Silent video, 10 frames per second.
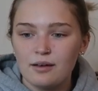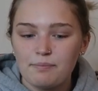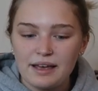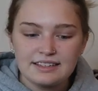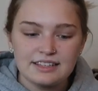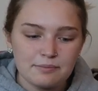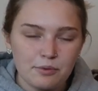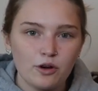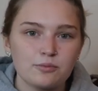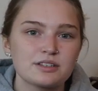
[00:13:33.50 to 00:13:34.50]
basic
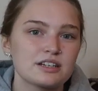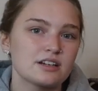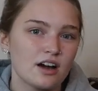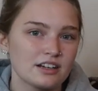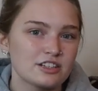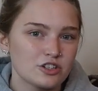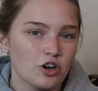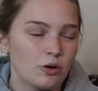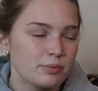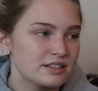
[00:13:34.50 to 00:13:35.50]
bottoms and a nice
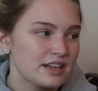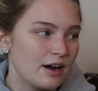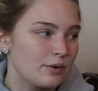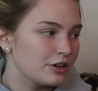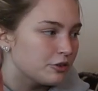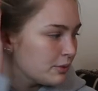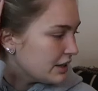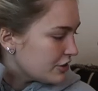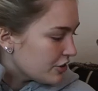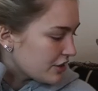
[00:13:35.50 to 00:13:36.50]
top is how I
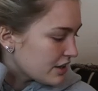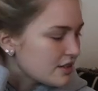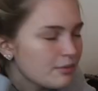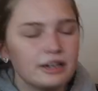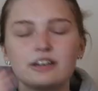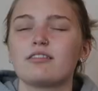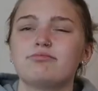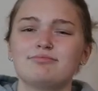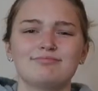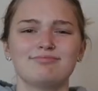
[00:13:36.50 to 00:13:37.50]
normally do things. I mean,
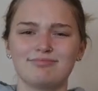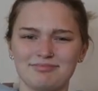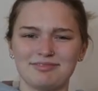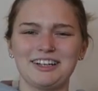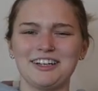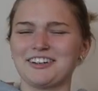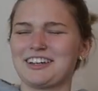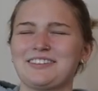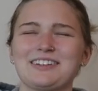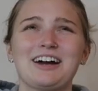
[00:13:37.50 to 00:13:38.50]
you're
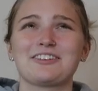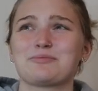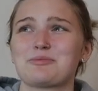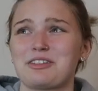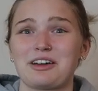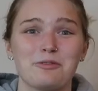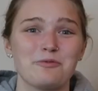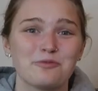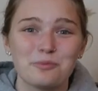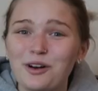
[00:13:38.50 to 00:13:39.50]
looking at me now and you're probably
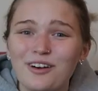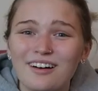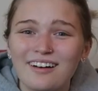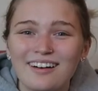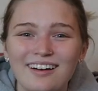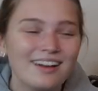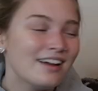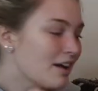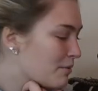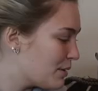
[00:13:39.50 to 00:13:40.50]
thinking, what?
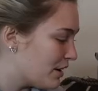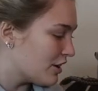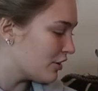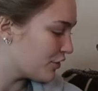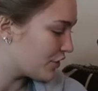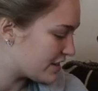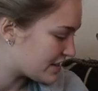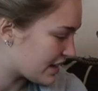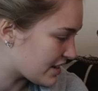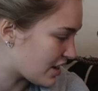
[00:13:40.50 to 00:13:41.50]
But a lot of these
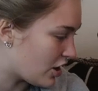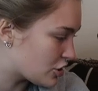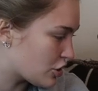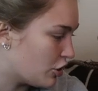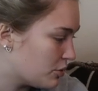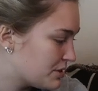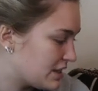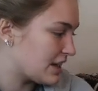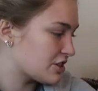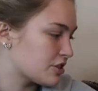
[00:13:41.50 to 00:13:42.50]
things are tops,
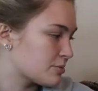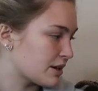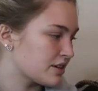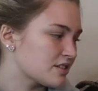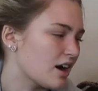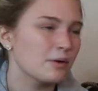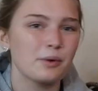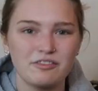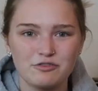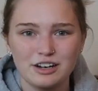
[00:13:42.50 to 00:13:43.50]
and that's just because I
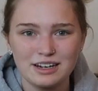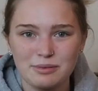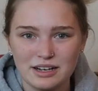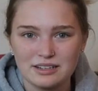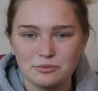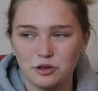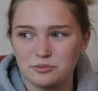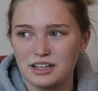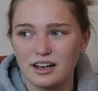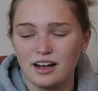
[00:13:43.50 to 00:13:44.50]
wear really basic
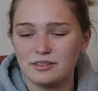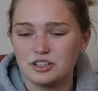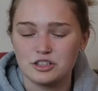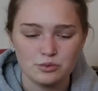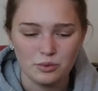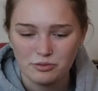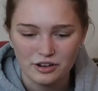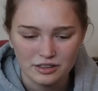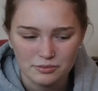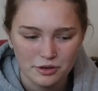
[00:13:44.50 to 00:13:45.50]
bottoms. Like, I just swap
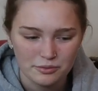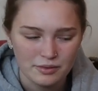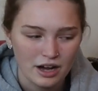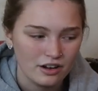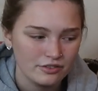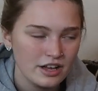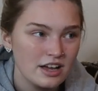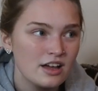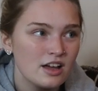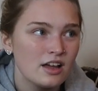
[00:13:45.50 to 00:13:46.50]
around the bottom half,
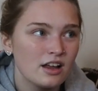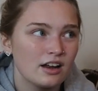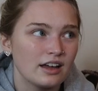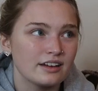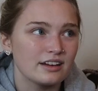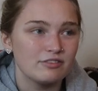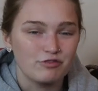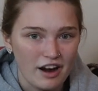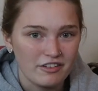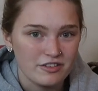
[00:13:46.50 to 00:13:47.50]
like,
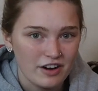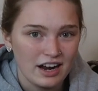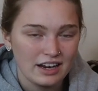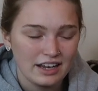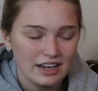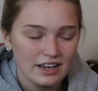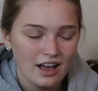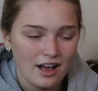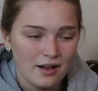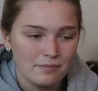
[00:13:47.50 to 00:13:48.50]
very rarely.
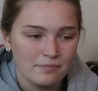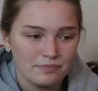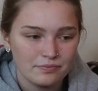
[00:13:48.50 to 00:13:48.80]
I